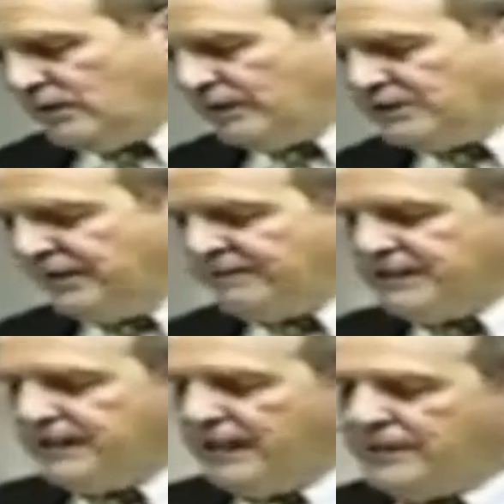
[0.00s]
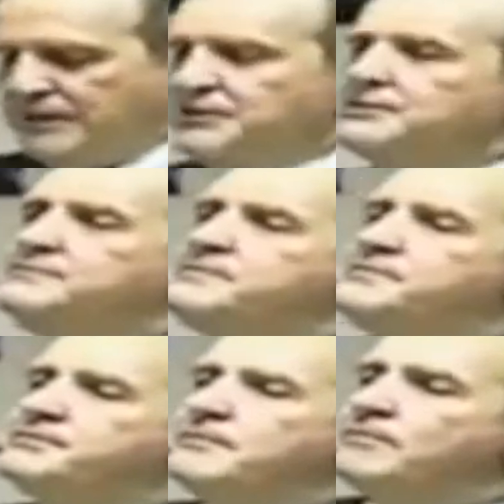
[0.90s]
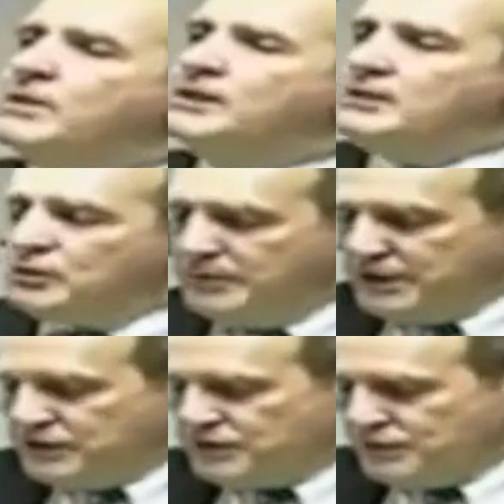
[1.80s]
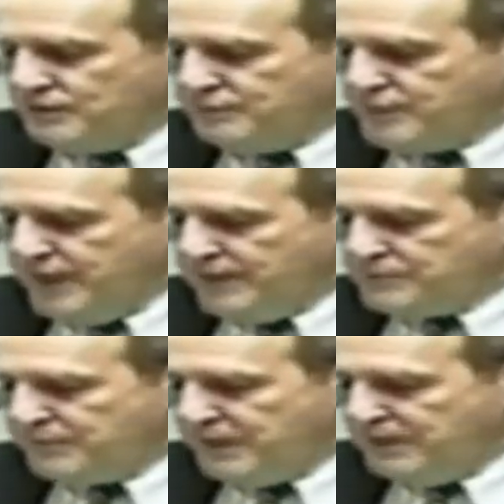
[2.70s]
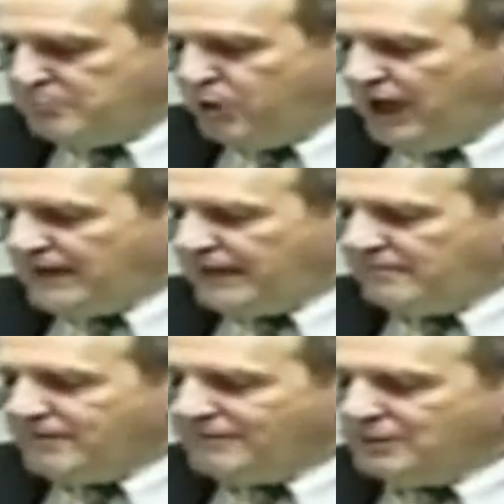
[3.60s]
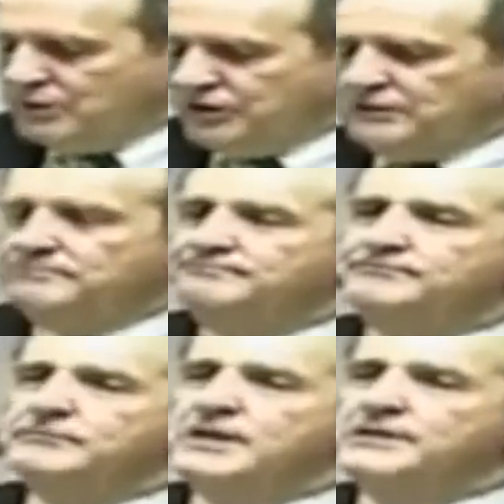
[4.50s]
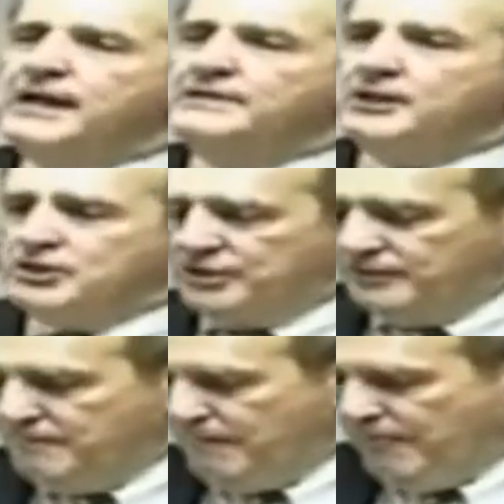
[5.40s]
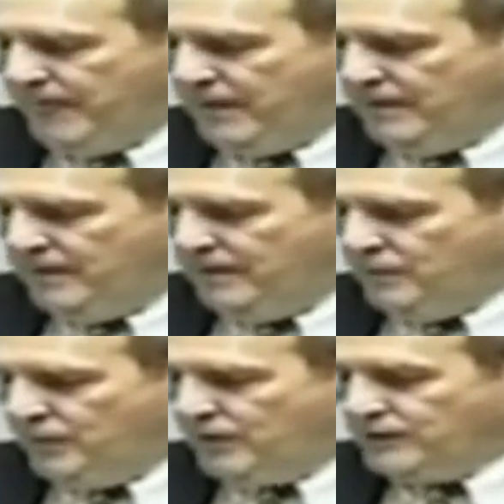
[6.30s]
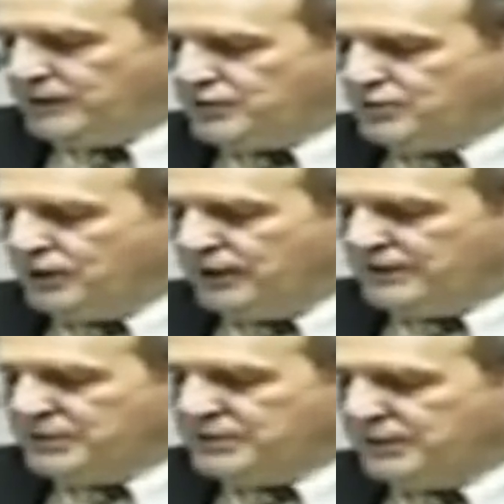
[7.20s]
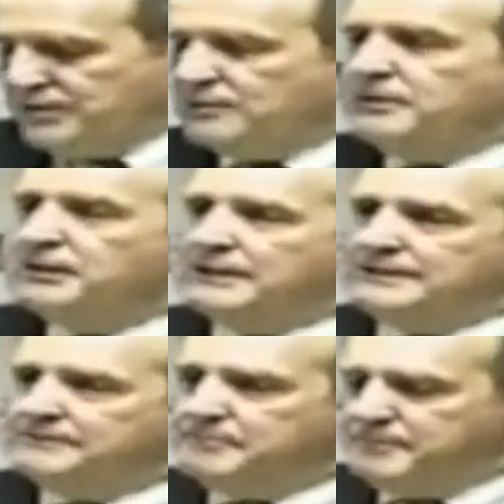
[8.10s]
During the 1780s, Illuminists in France began plotting a revolution in that nation in order to destroy existing stability.